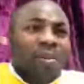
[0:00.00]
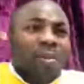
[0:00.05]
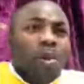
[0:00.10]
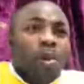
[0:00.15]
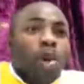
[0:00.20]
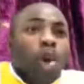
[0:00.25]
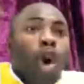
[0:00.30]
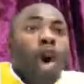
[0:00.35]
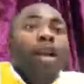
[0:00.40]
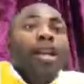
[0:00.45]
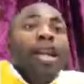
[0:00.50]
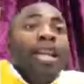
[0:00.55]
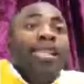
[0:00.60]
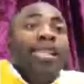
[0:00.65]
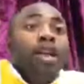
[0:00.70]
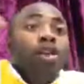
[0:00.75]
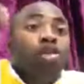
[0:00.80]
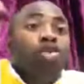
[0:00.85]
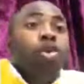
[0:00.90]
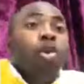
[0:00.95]
God is
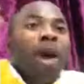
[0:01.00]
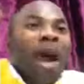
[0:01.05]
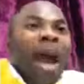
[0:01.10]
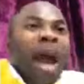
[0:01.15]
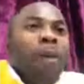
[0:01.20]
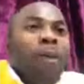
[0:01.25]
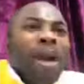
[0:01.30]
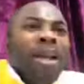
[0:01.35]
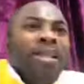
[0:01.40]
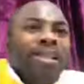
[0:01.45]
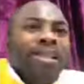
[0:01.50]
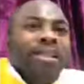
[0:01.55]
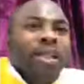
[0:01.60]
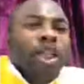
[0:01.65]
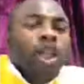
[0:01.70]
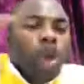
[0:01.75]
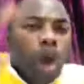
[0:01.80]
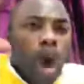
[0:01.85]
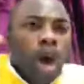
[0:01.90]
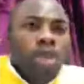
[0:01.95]
a two hours
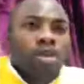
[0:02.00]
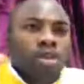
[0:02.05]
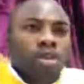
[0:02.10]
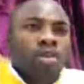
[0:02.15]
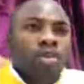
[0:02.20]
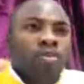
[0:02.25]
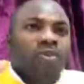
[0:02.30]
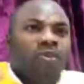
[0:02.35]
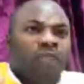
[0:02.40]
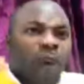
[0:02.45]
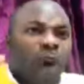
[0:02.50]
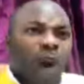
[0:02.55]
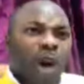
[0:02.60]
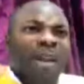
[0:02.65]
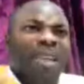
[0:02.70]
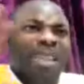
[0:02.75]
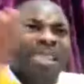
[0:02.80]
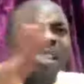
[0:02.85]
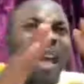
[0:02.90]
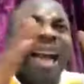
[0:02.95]
God for
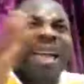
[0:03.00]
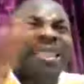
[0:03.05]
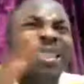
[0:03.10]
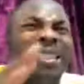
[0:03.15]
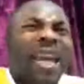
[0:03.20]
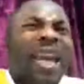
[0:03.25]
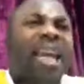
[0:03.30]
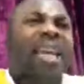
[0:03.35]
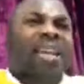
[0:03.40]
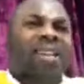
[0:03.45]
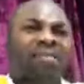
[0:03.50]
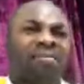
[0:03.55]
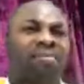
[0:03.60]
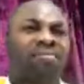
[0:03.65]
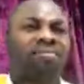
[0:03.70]
only Sunday.